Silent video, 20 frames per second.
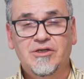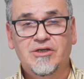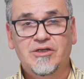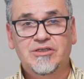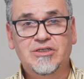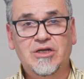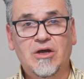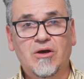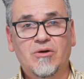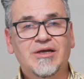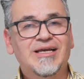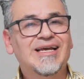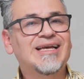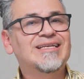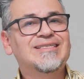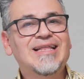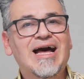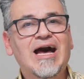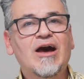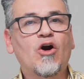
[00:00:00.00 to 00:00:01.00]
So
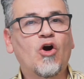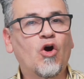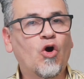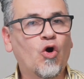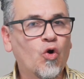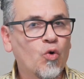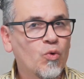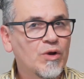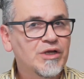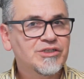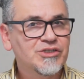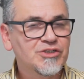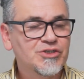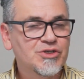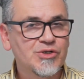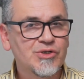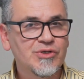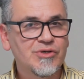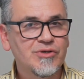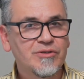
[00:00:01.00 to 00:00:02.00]
it's not always
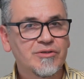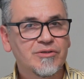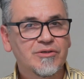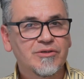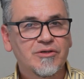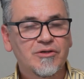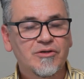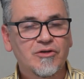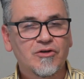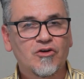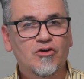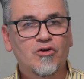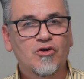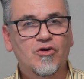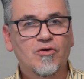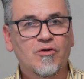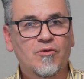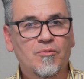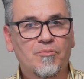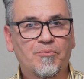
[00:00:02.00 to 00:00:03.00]
true,
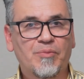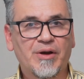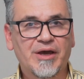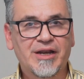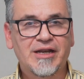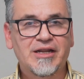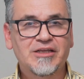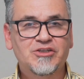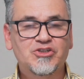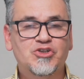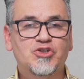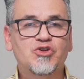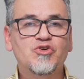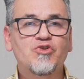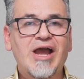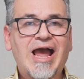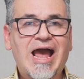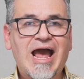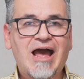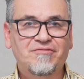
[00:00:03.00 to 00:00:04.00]
but it is true
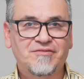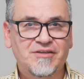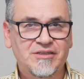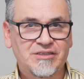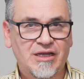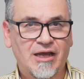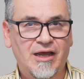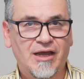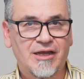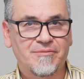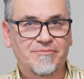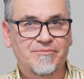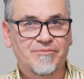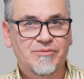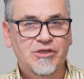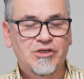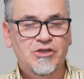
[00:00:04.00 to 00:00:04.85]
half the time.